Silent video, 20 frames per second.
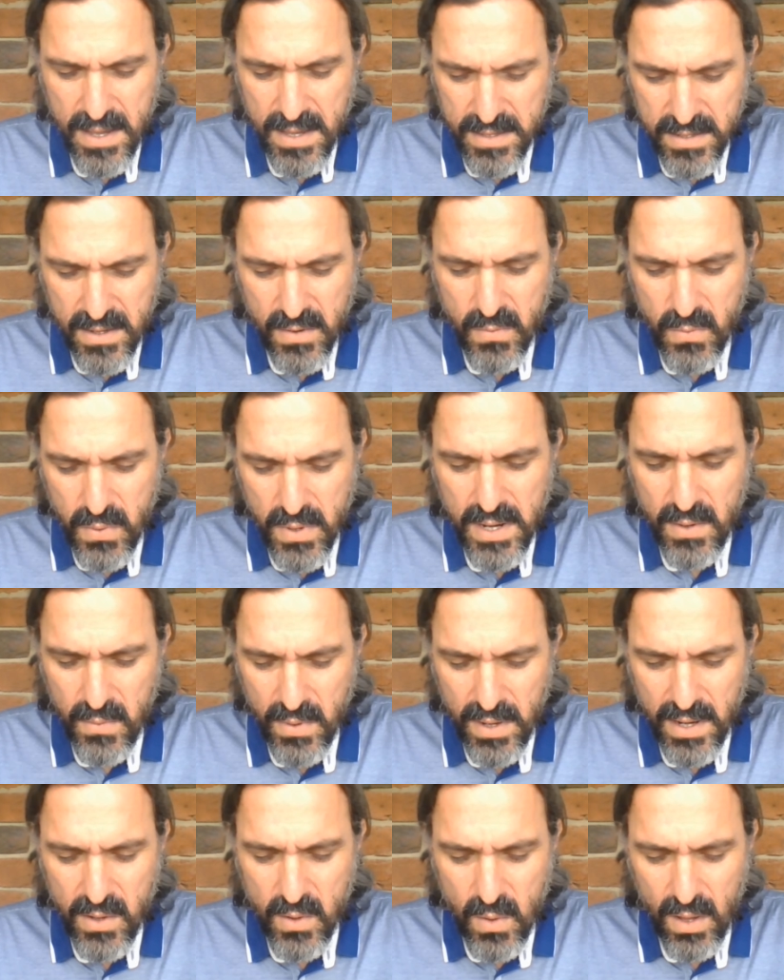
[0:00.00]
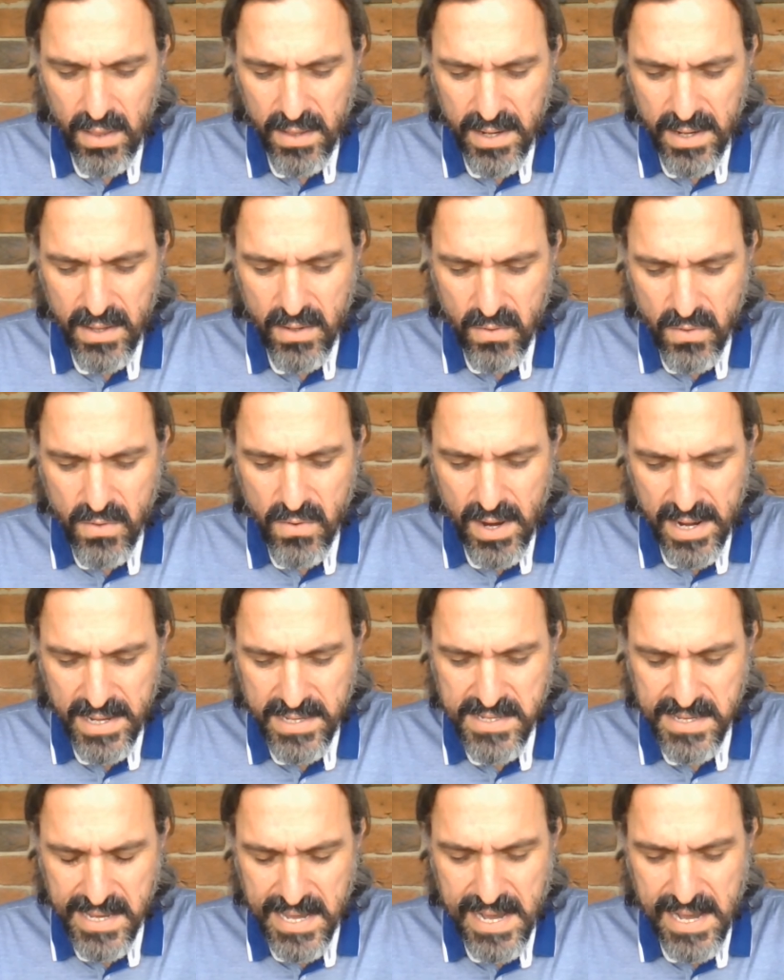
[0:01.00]
really, really quality, great
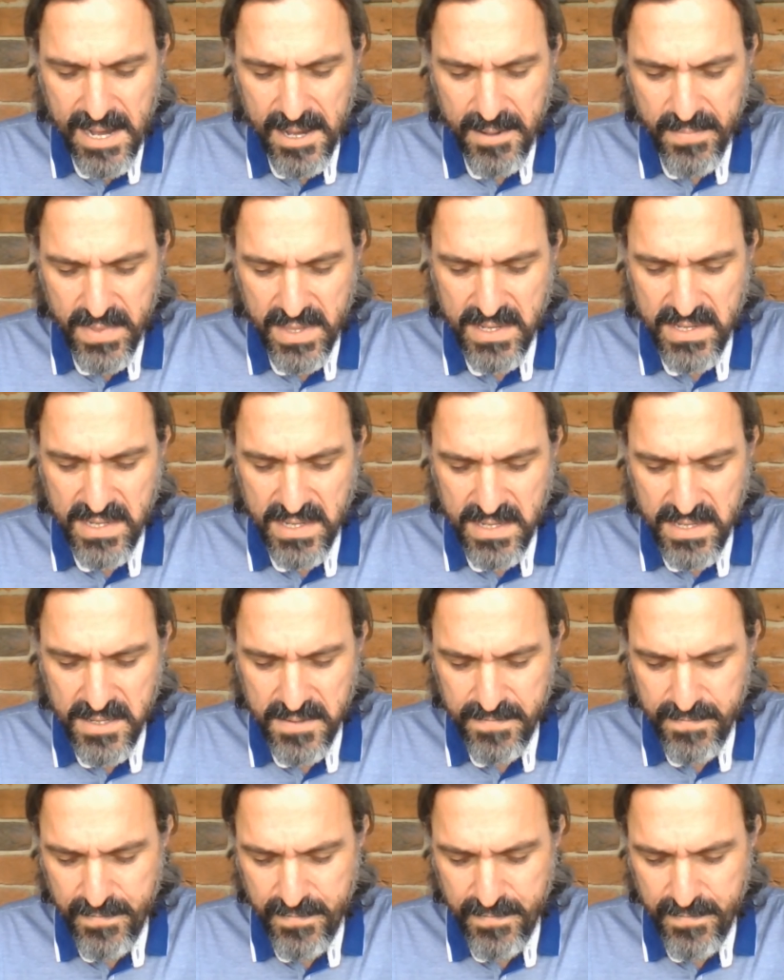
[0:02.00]
cigar this is.